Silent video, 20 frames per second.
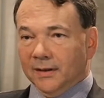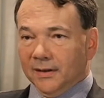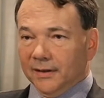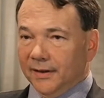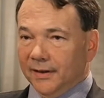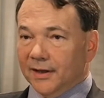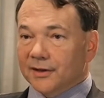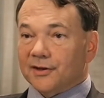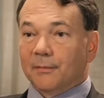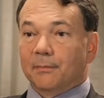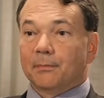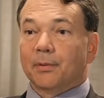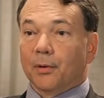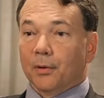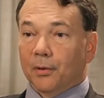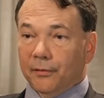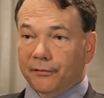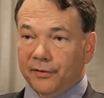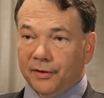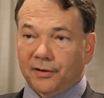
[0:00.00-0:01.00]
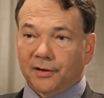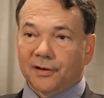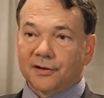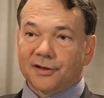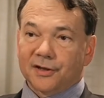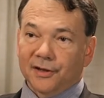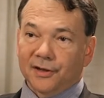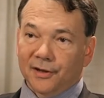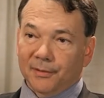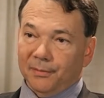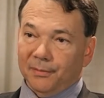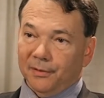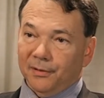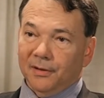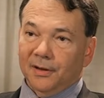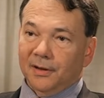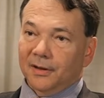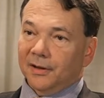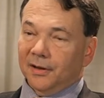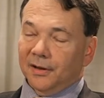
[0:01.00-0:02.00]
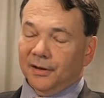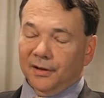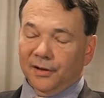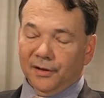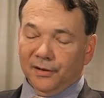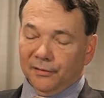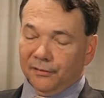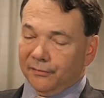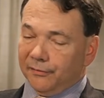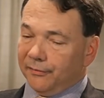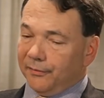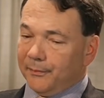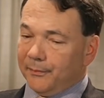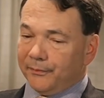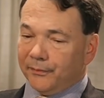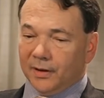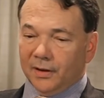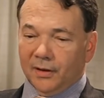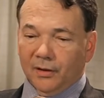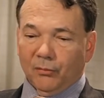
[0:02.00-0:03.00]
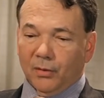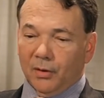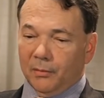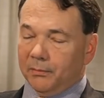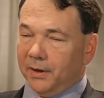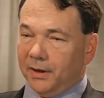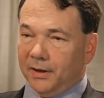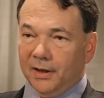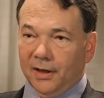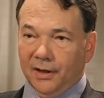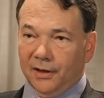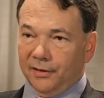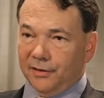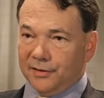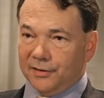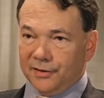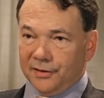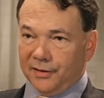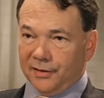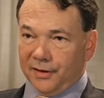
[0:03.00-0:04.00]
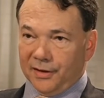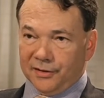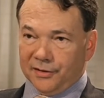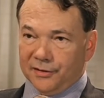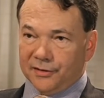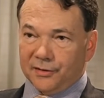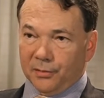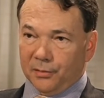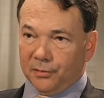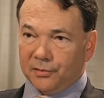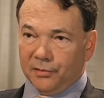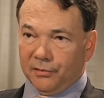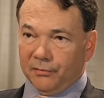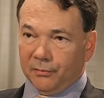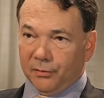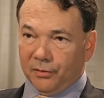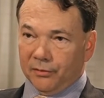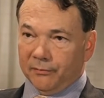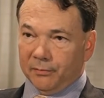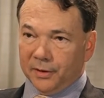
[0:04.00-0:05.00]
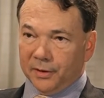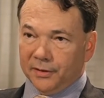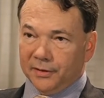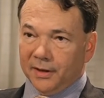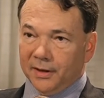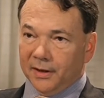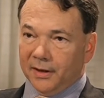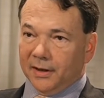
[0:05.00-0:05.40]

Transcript: That's a perfect example of what began as a social movement.